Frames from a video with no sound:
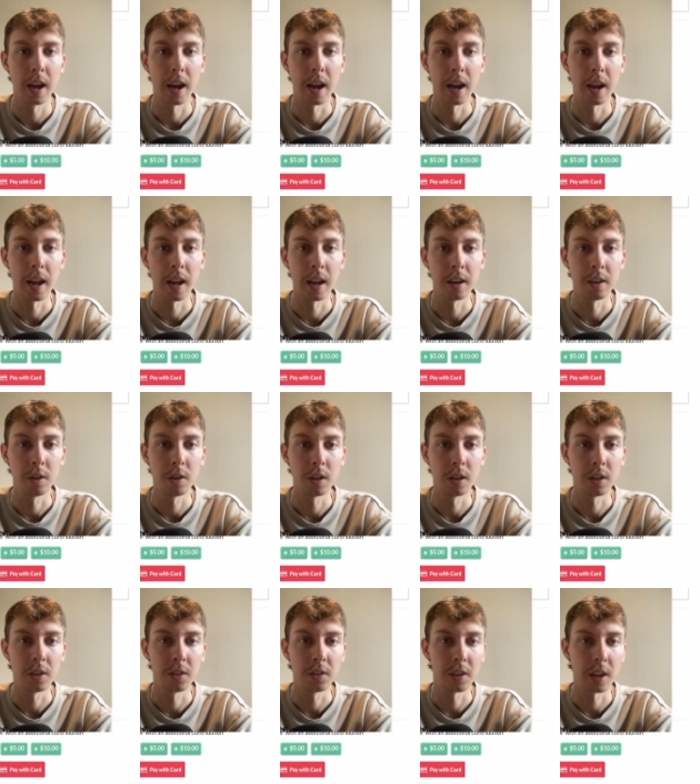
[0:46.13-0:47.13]
and you
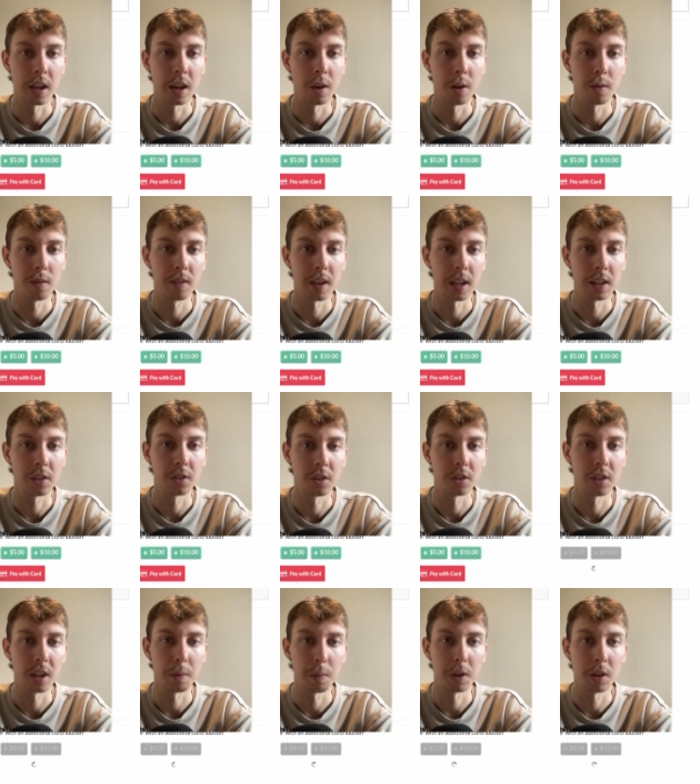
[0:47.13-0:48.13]
can say no thanks,
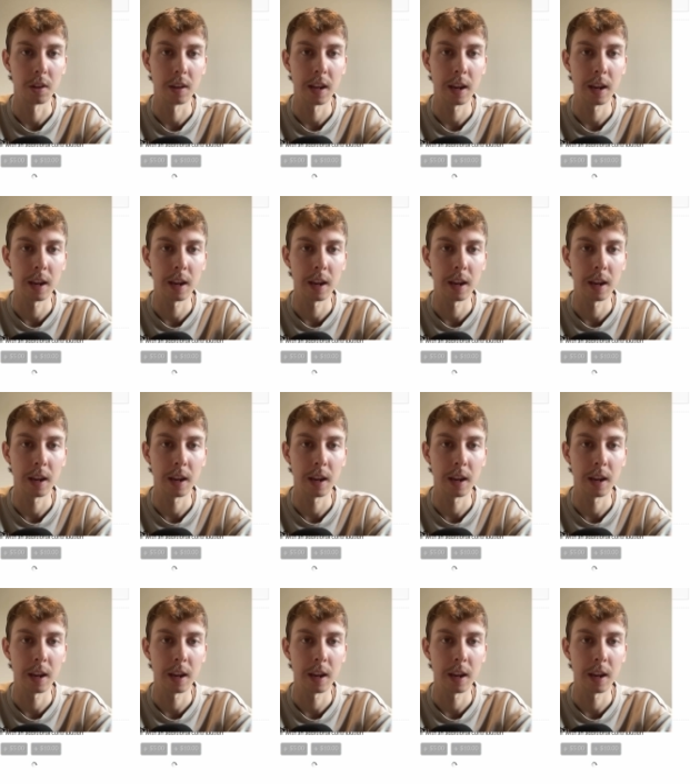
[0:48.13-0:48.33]
just take me to